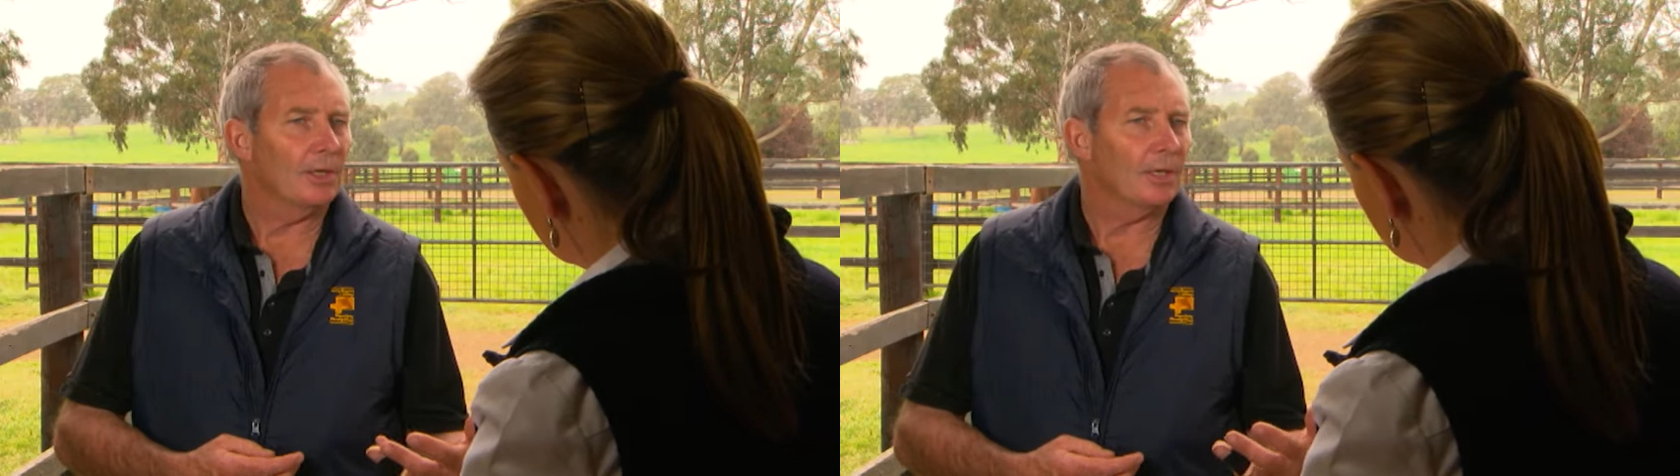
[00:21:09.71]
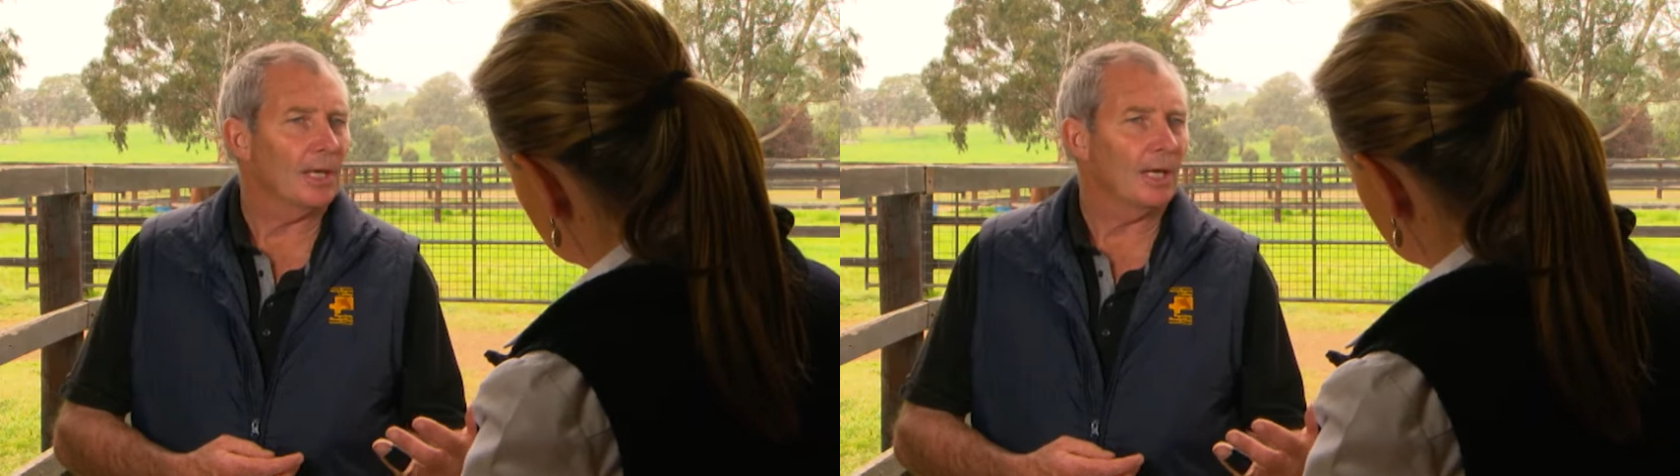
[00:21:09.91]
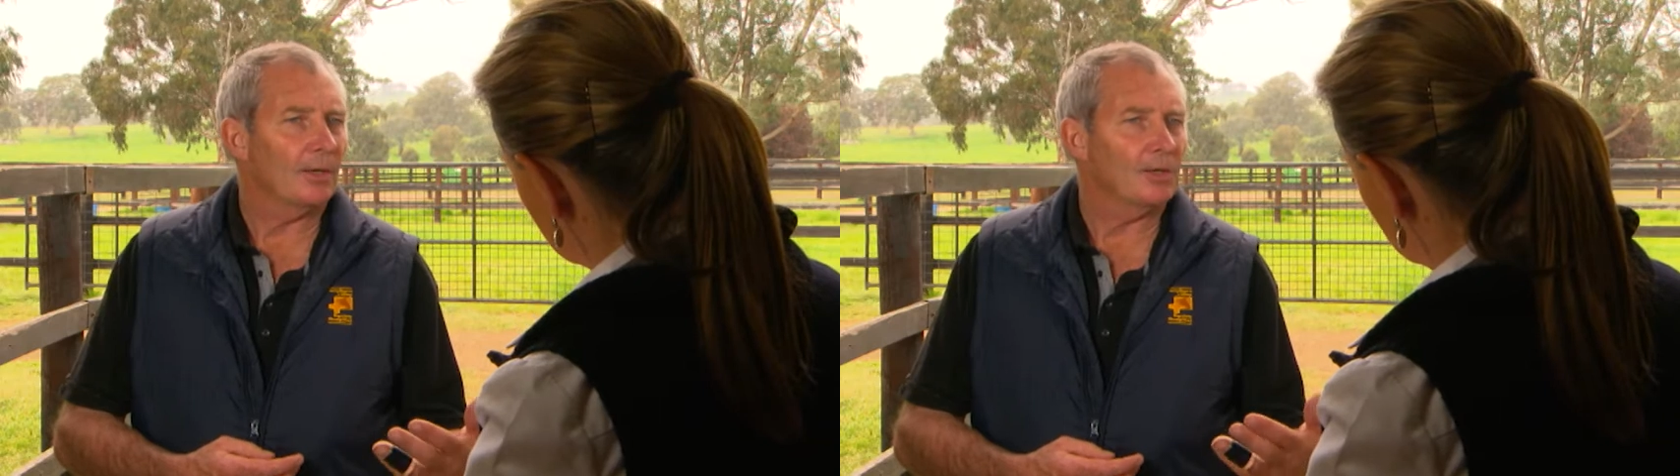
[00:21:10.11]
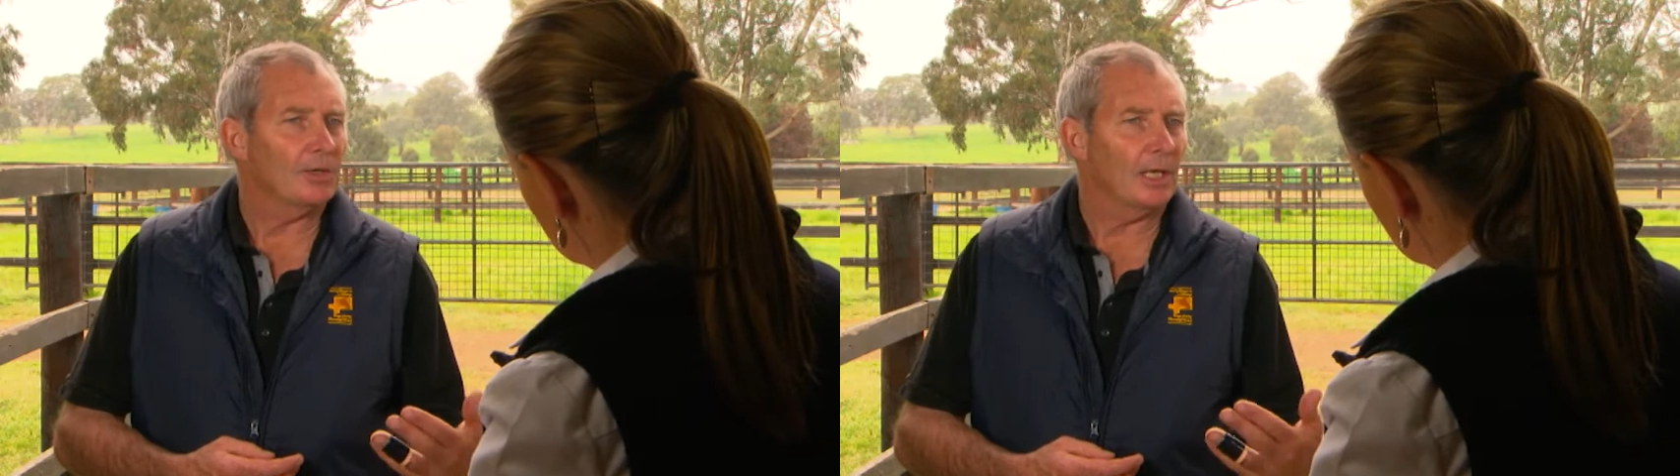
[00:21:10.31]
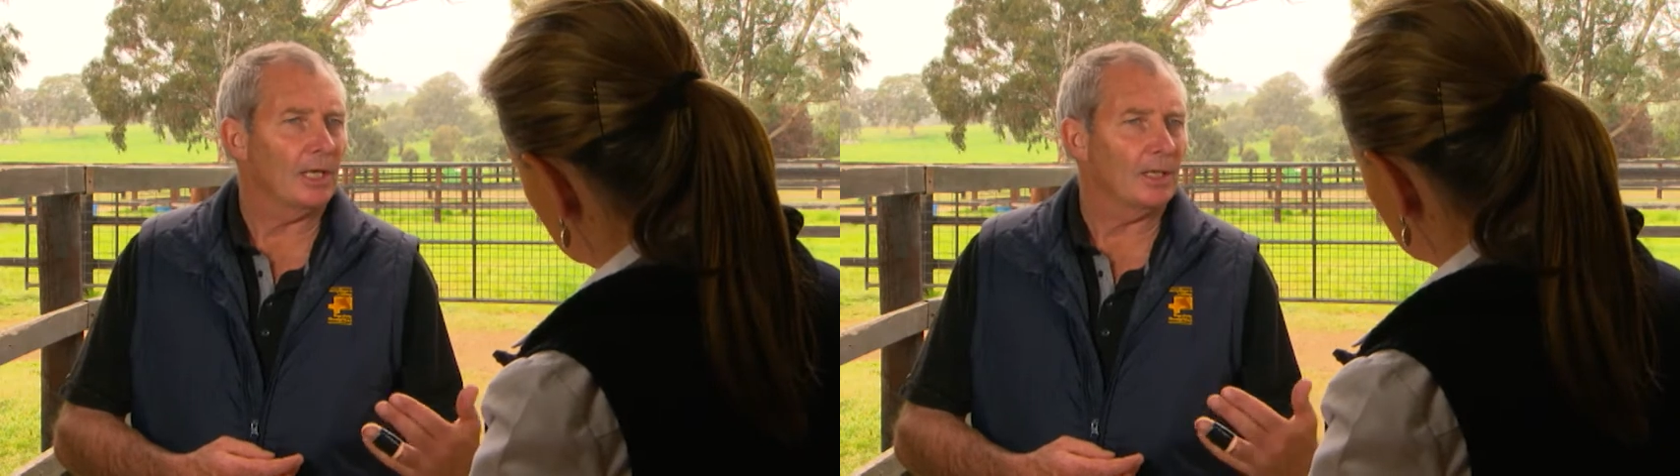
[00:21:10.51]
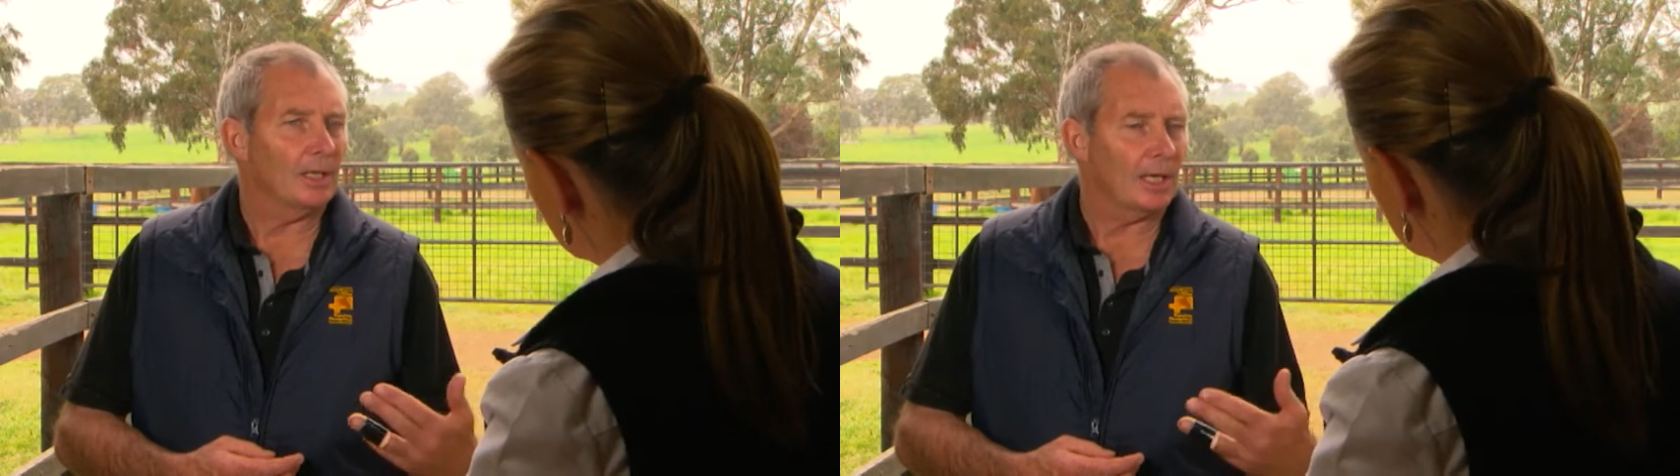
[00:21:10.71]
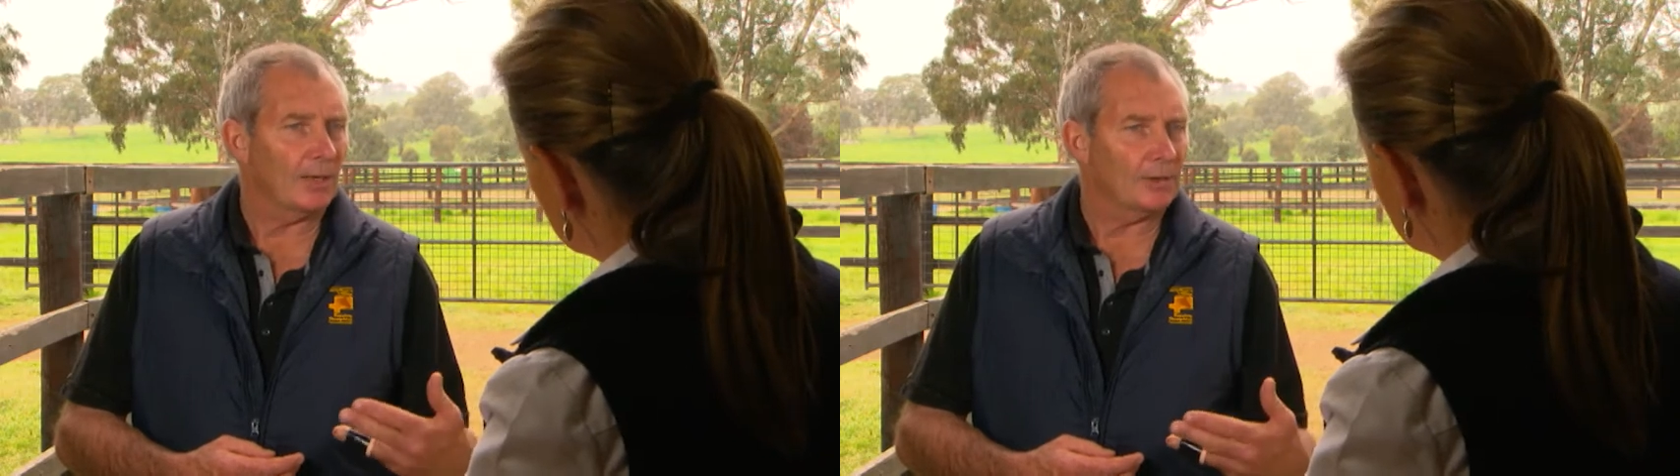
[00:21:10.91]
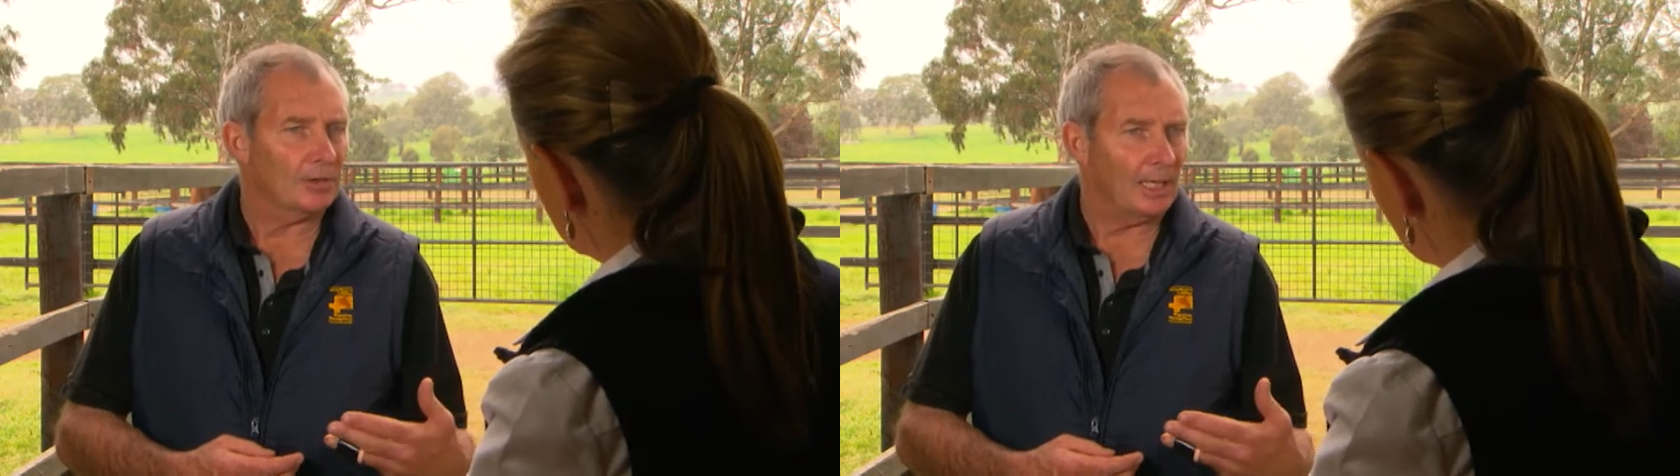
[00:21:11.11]

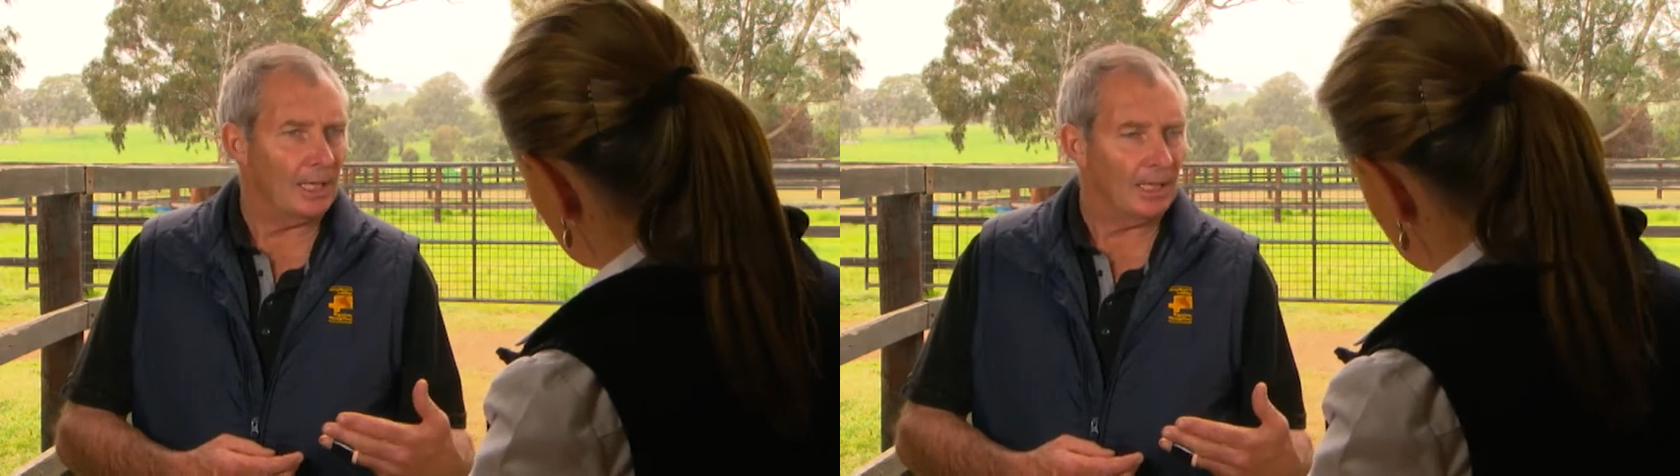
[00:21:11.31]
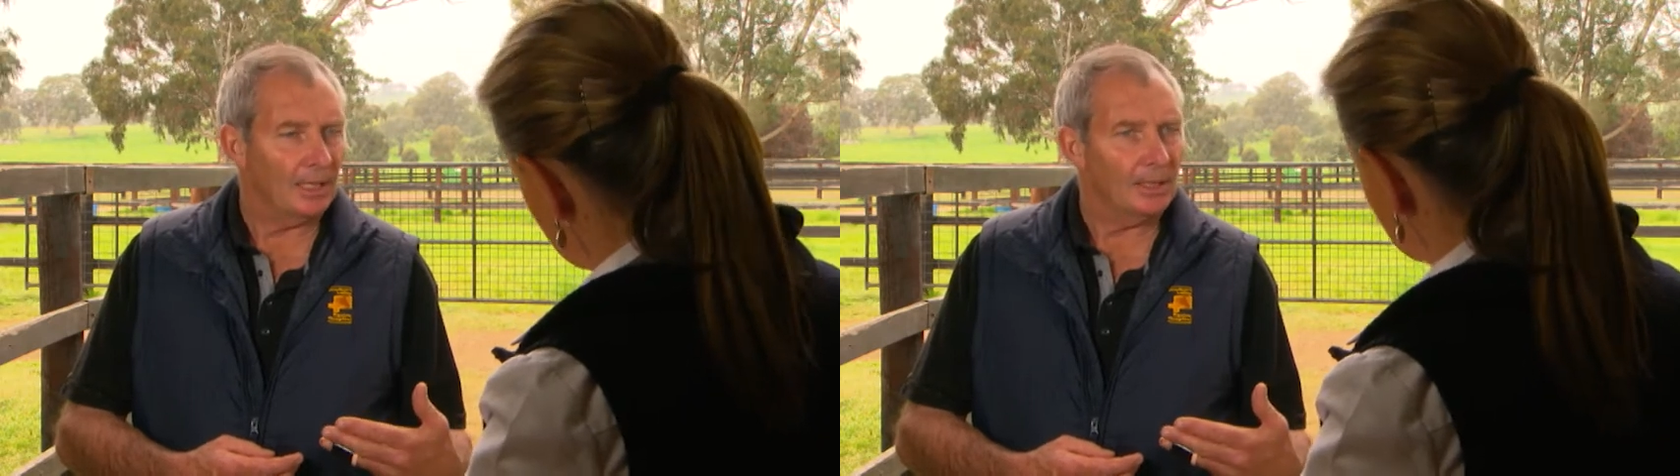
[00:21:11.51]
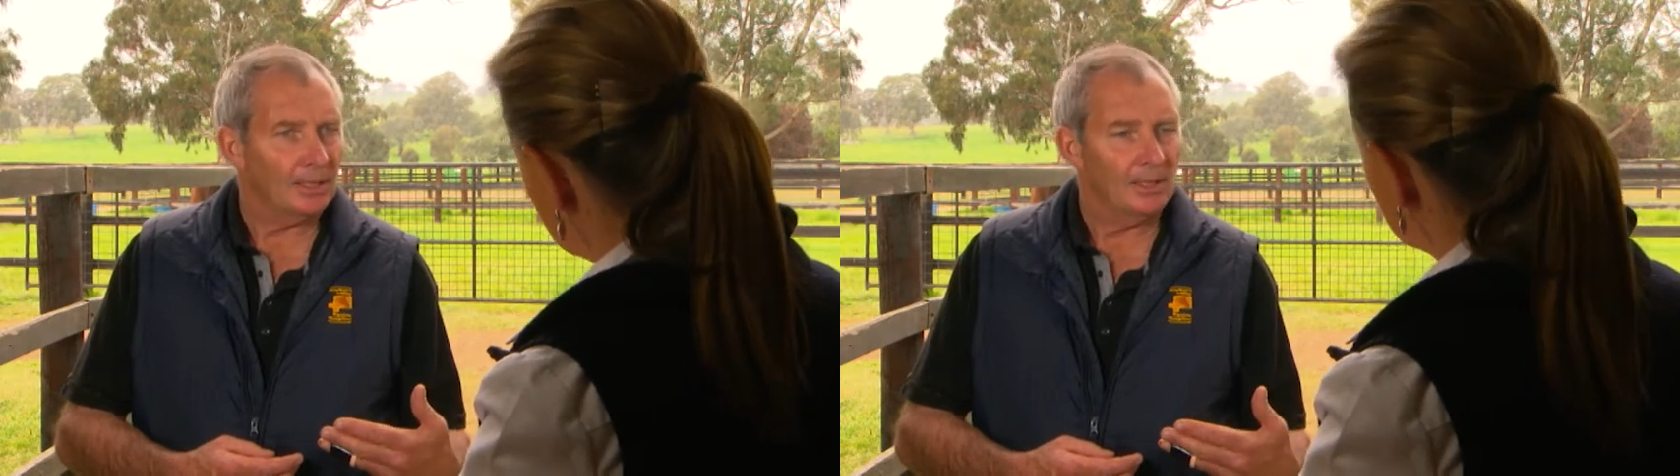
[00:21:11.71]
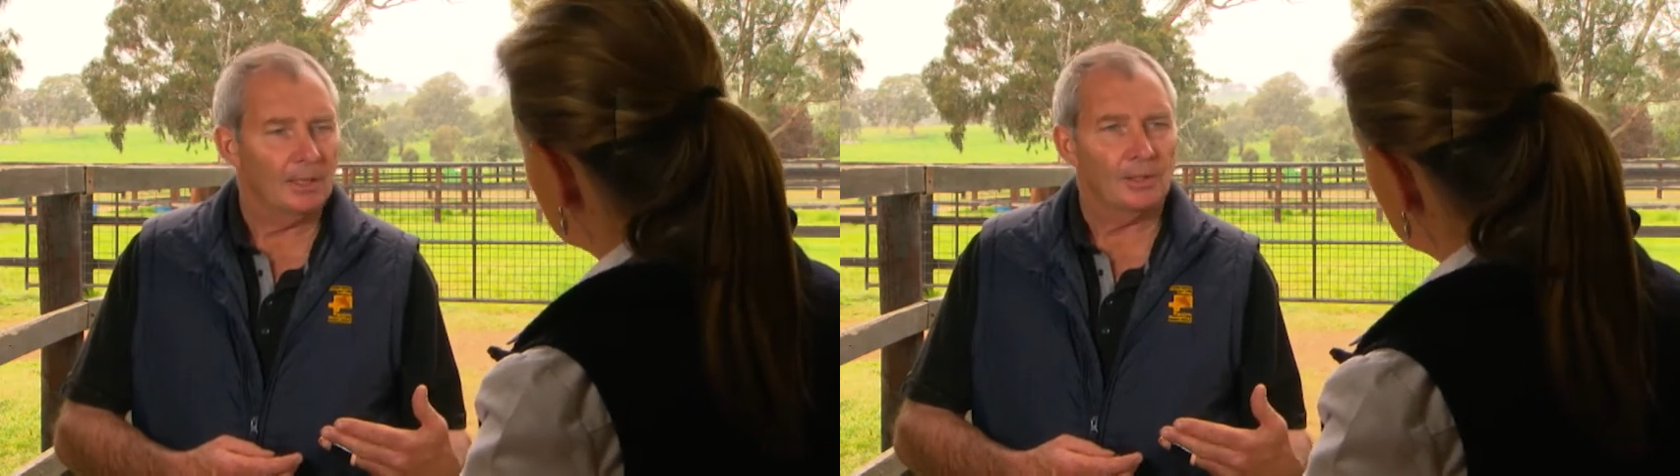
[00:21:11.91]
encourages air